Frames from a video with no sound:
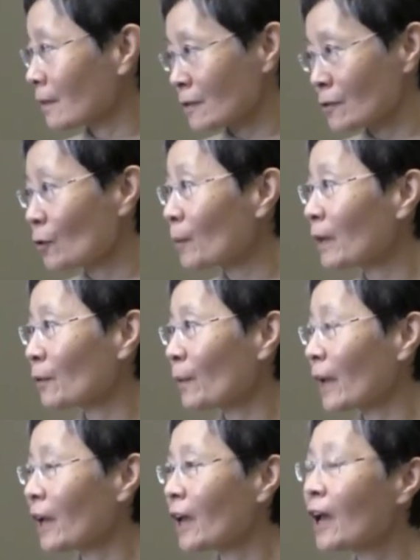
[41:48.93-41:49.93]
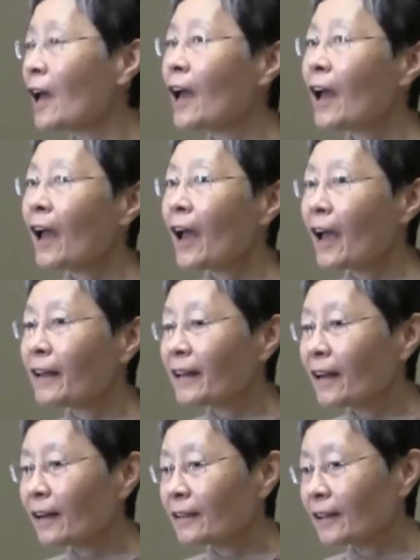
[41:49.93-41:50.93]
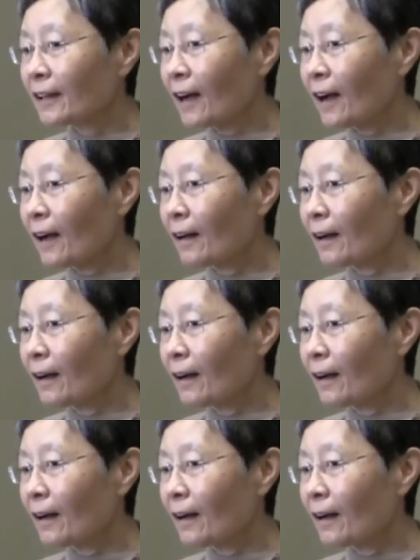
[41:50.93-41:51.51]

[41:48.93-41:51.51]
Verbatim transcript: the snowman away, and uh, the.